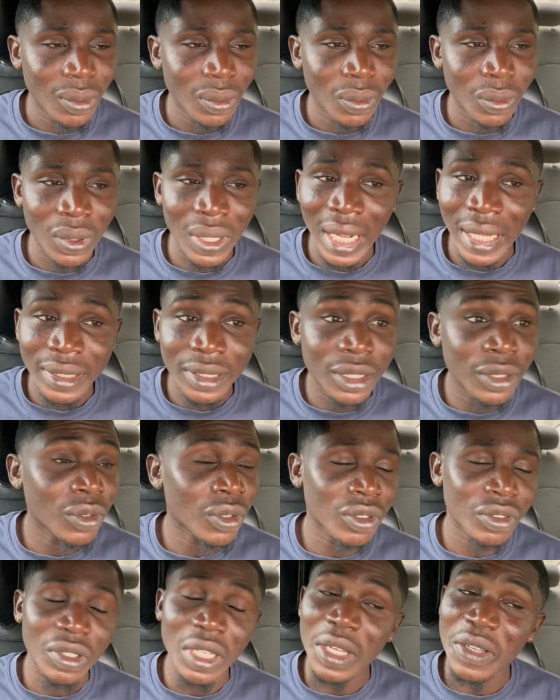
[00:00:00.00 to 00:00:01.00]
What I did
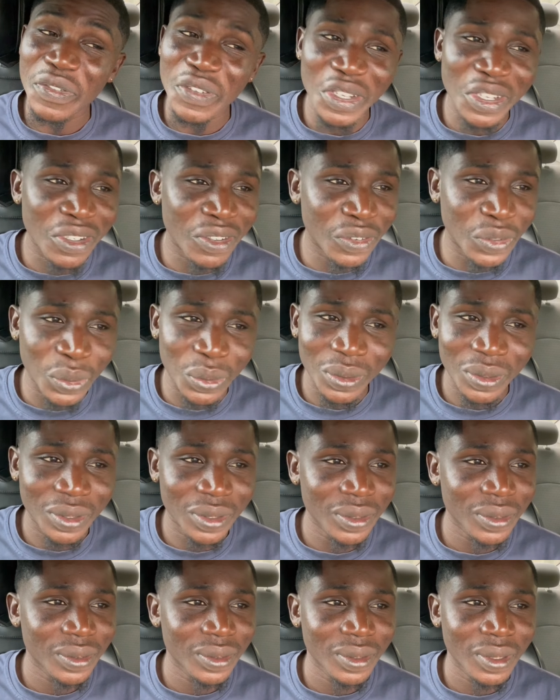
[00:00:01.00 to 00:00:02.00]
was very, very wrong.
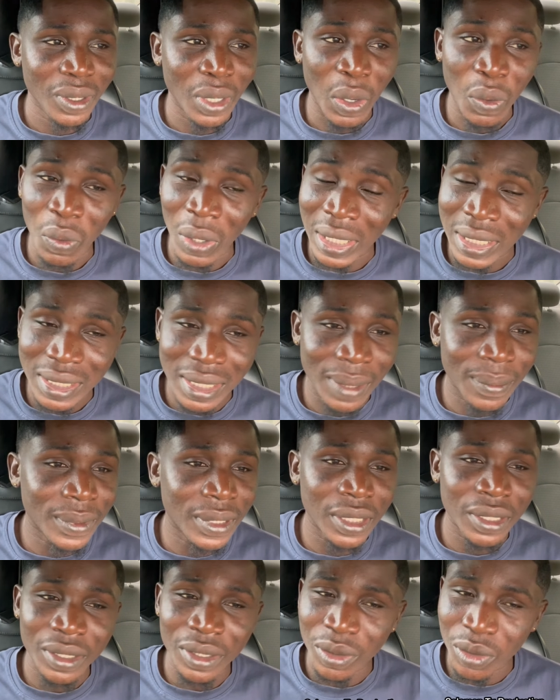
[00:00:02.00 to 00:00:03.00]
I will accept
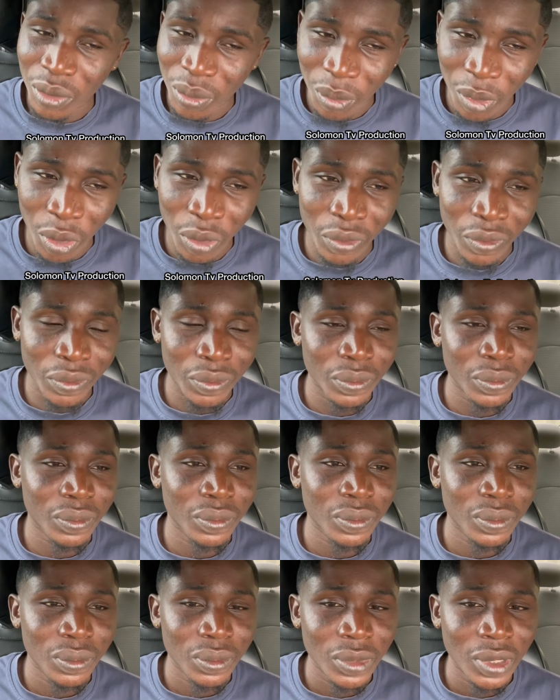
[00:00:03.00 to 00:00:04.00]
it tomorrow.
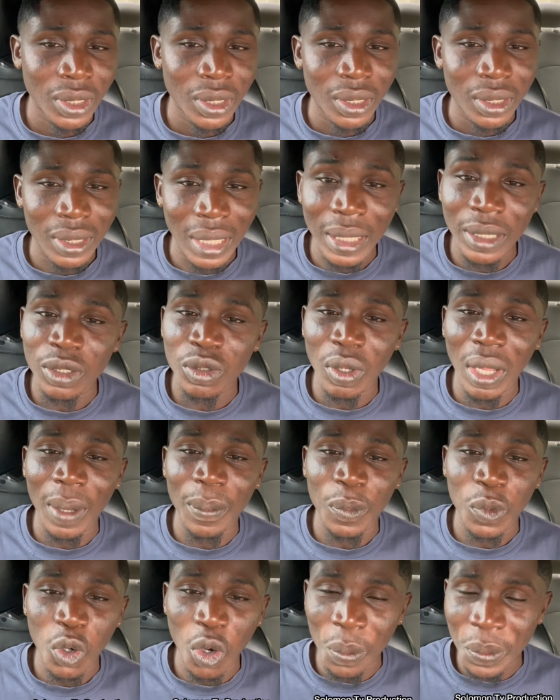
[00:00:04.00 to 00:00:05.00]
That is why I'm
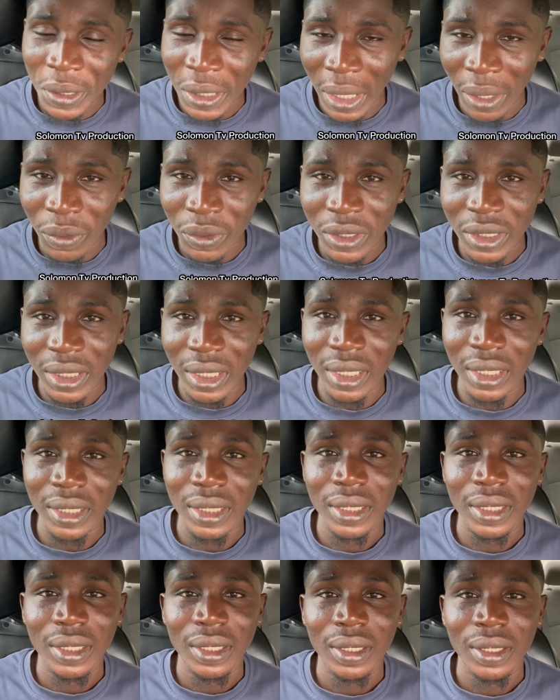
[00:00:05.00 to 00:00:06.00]
coming out here
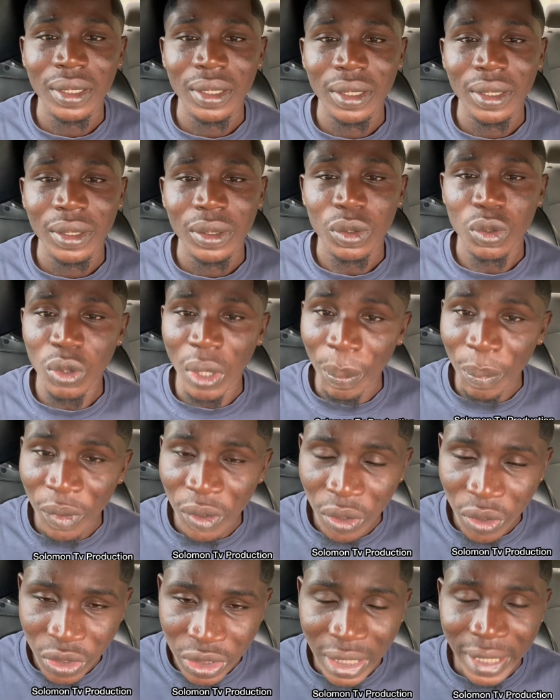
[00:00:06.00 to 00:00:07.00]
to
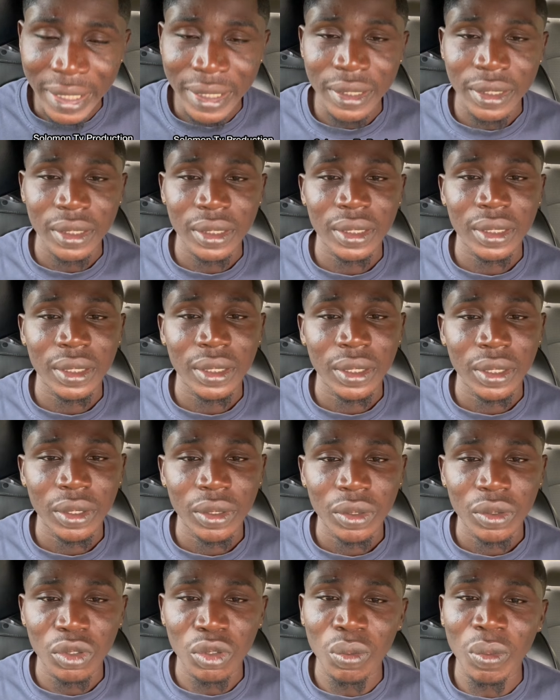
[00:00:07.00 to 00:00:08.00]
apologize
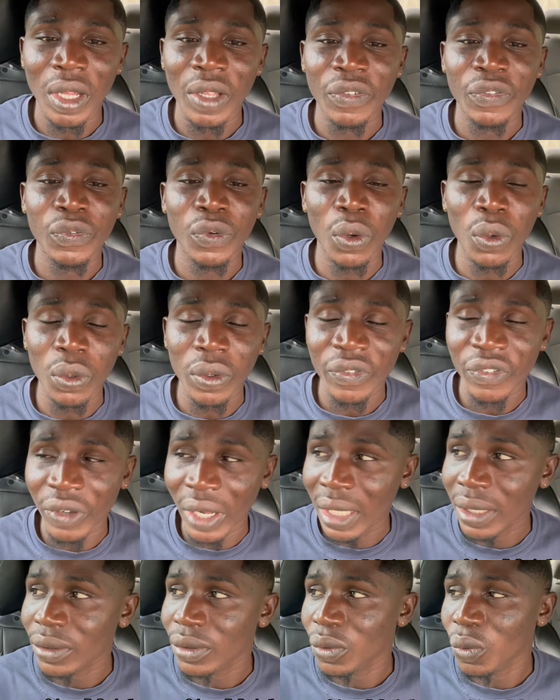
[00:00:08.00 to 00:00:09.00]
to my
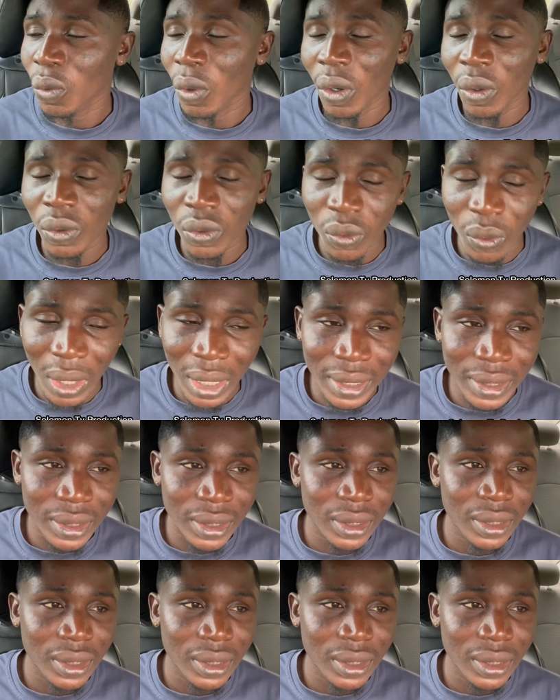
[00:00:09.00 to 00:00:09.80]
fans worldwide.